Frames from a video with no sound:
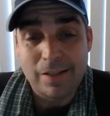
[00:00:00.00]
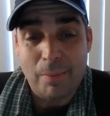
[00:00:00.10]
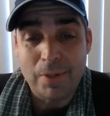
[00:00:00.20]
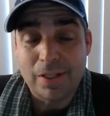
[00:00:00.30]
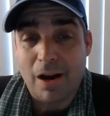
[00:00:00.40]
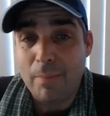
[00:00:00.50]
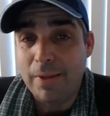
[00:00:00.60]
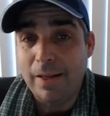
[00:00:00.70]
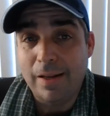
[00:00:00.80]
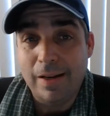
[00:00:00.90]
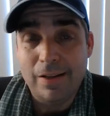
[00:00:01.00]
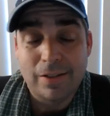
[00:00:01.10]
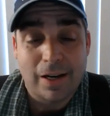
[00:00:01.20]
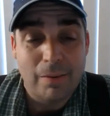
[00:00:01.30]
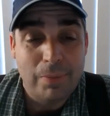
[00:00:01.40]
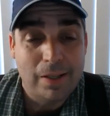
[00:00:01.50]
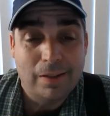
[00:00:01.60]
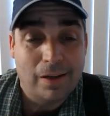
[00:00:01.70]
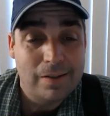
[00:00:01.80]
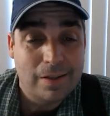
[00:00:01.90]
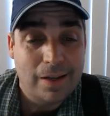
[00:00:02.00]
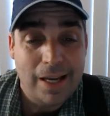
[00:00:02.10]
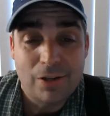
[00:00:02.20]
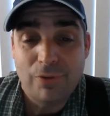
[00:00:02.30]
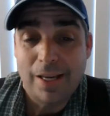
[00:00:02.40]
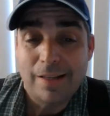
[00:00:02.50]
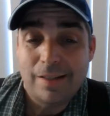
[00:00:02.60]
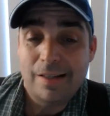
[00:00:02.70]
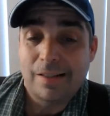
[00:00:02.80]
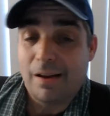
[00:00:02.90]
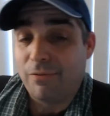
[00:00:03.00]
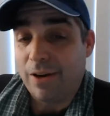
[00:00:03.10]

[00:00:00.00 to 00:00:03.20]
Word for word: summer's coming and it's gonna be tons of HVAC stuff.